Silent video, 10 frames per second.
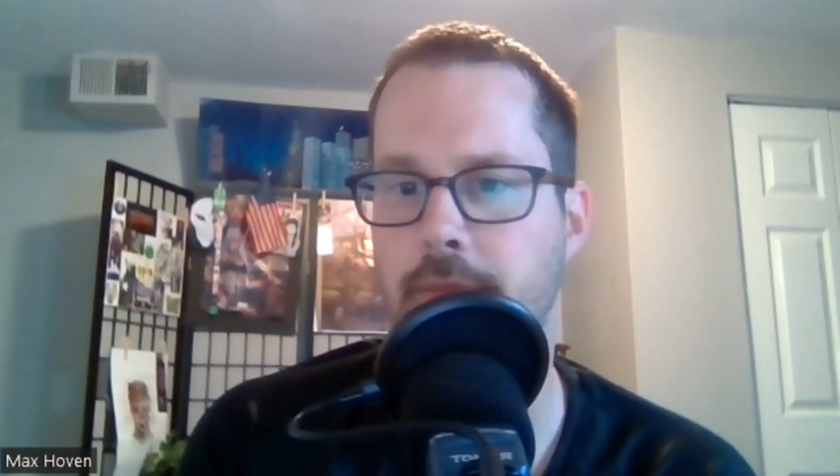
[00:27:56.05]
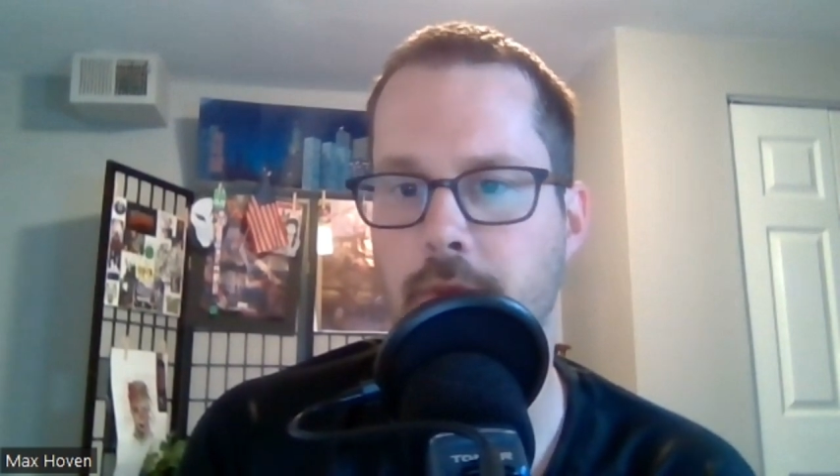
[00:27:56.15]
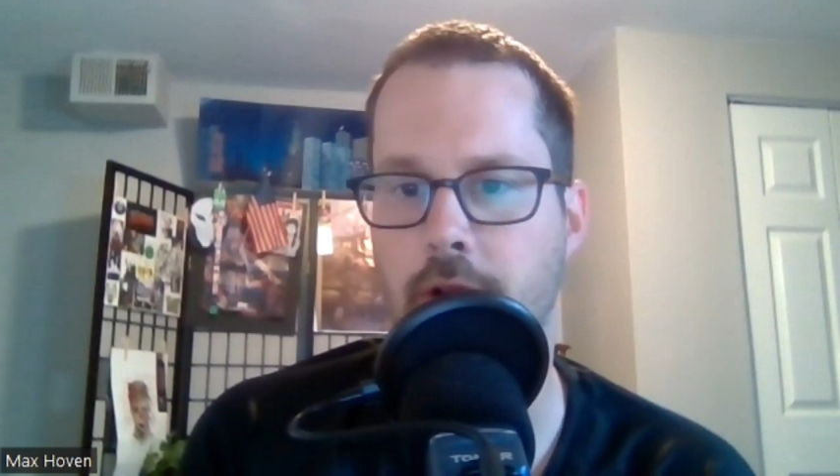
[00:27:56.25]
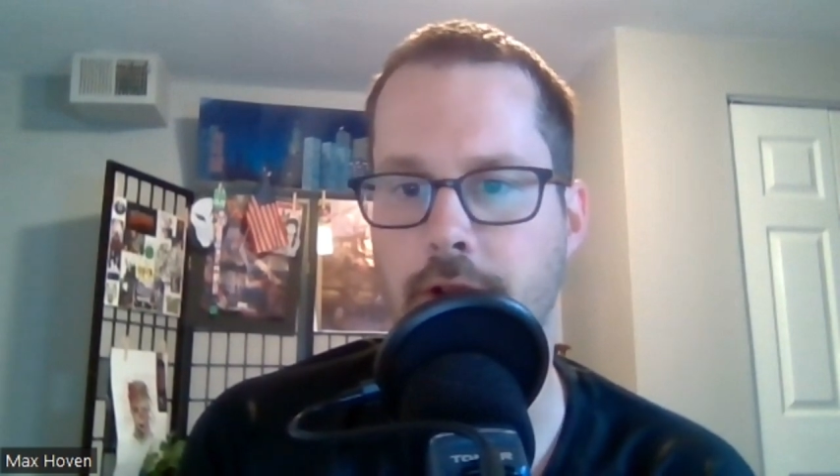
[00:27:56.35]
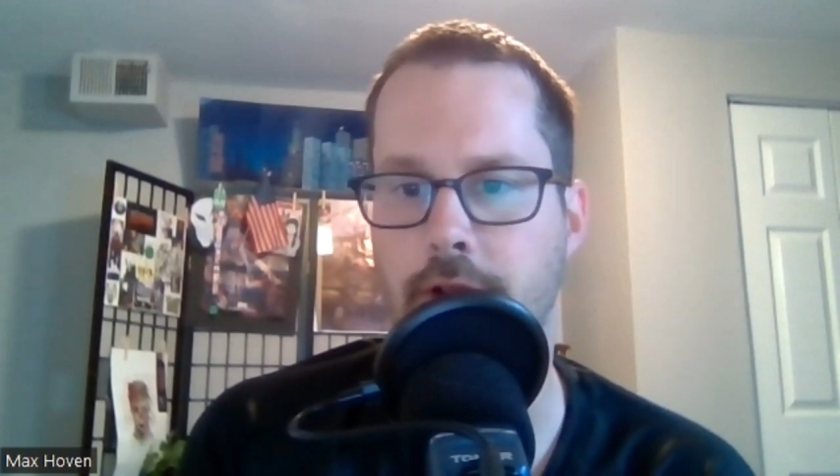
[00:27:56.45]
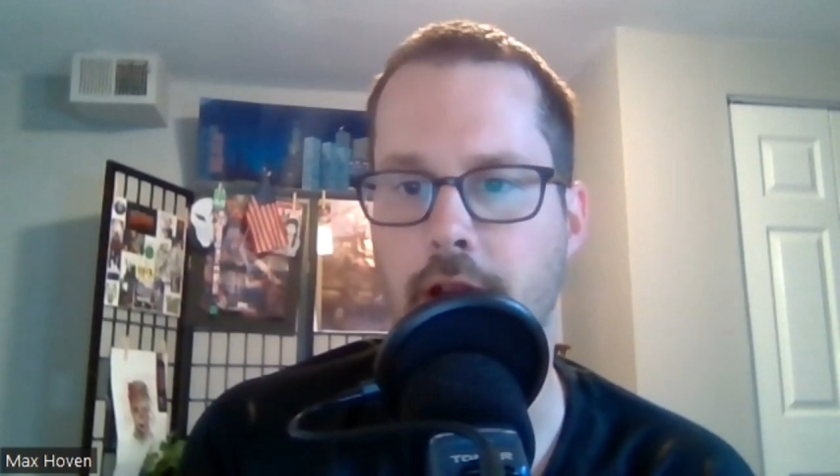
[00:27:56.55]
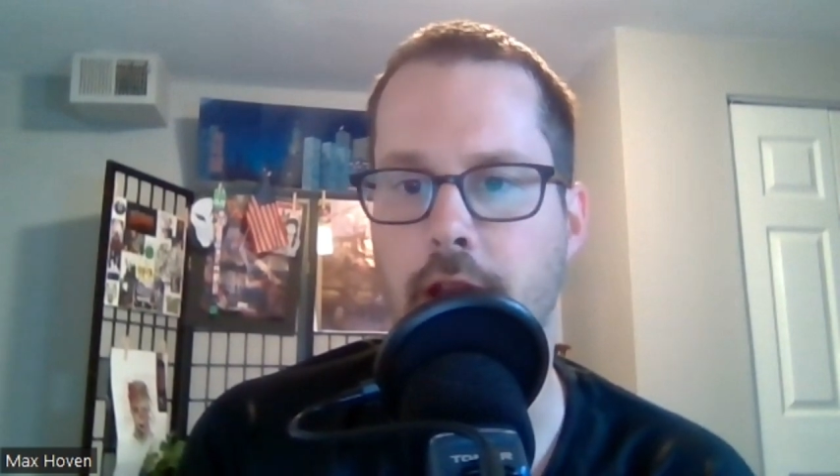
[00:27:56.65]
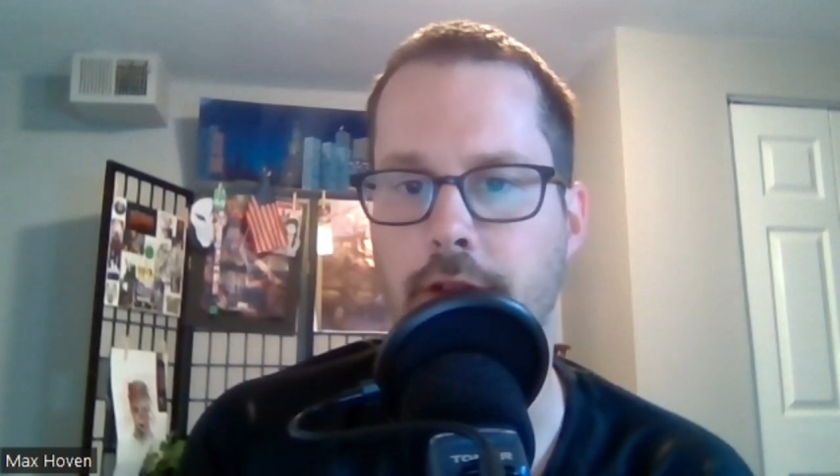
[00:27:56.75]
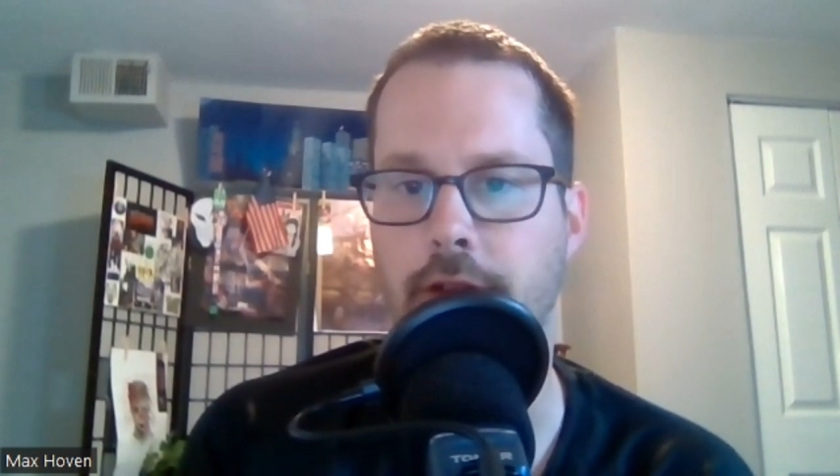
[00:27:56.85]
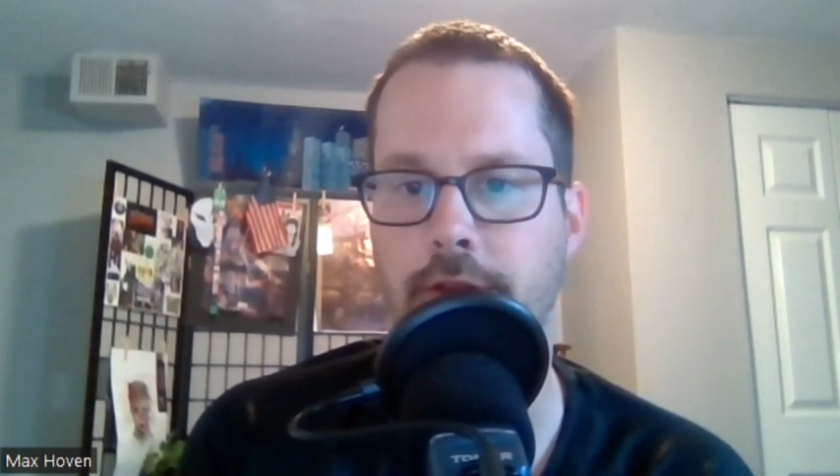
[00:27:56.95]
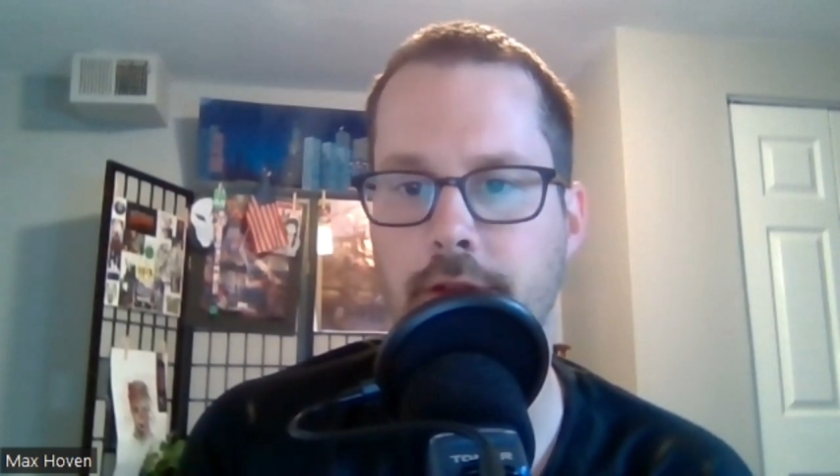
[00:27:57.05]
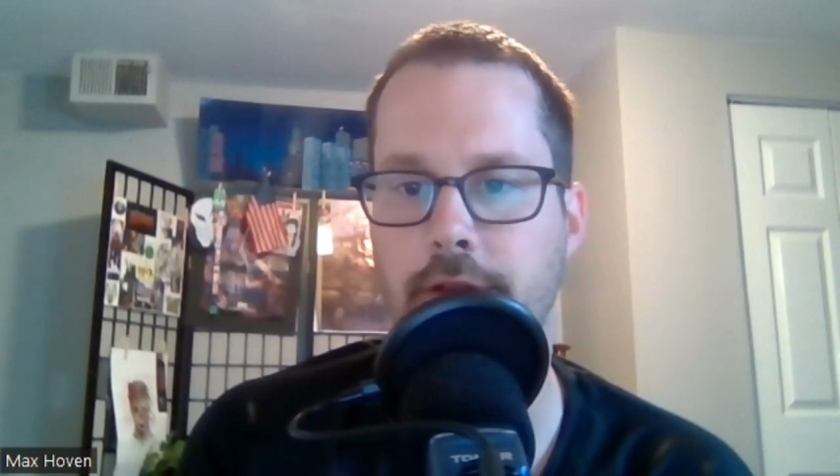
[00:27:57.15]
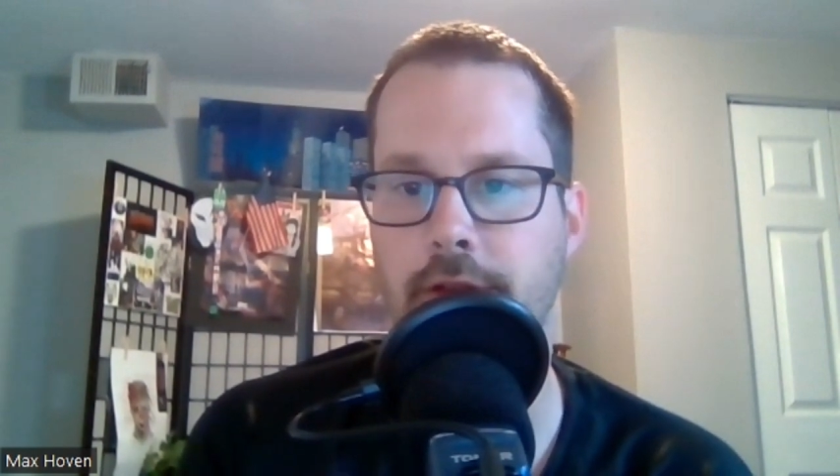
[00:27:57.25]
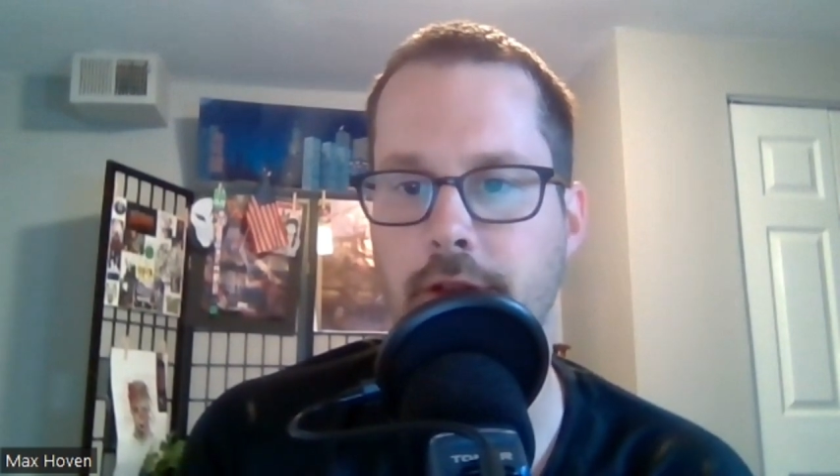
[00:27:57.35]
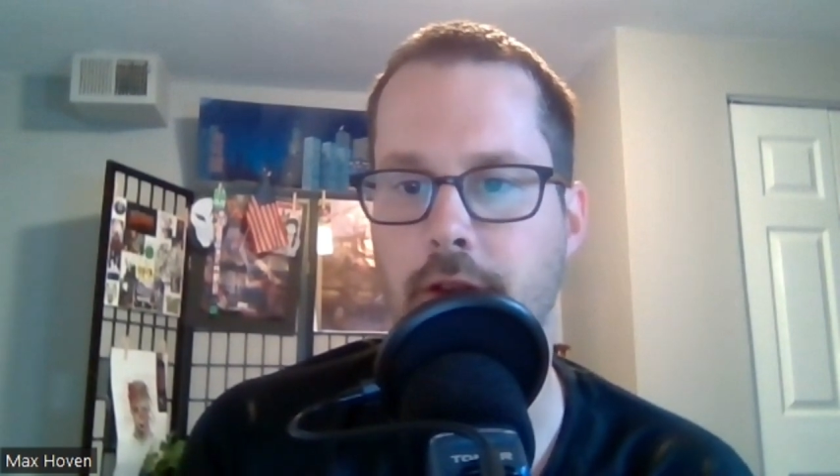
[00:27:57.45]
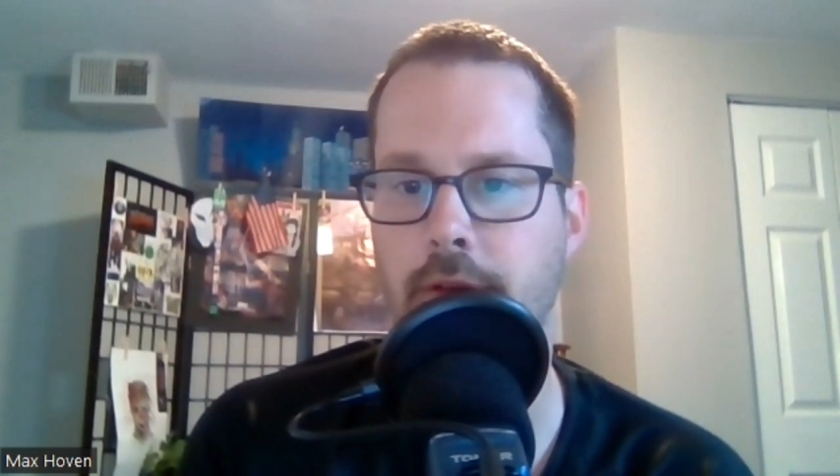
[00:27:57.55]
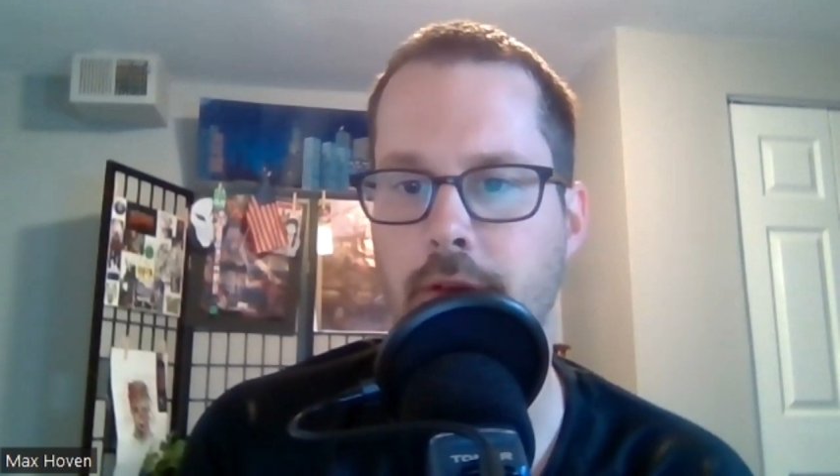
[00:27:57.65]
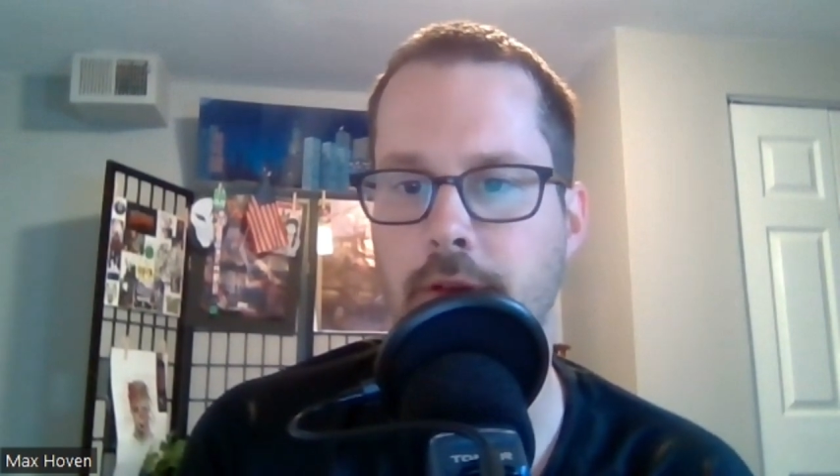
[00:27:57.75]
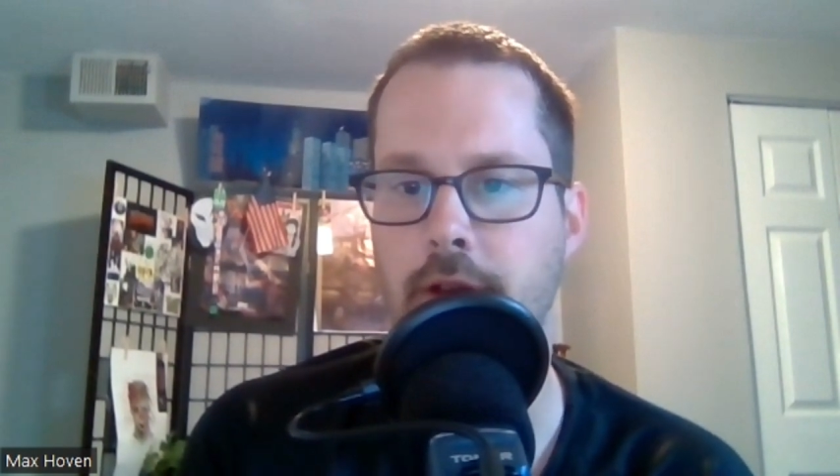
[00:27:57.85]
on their hands you know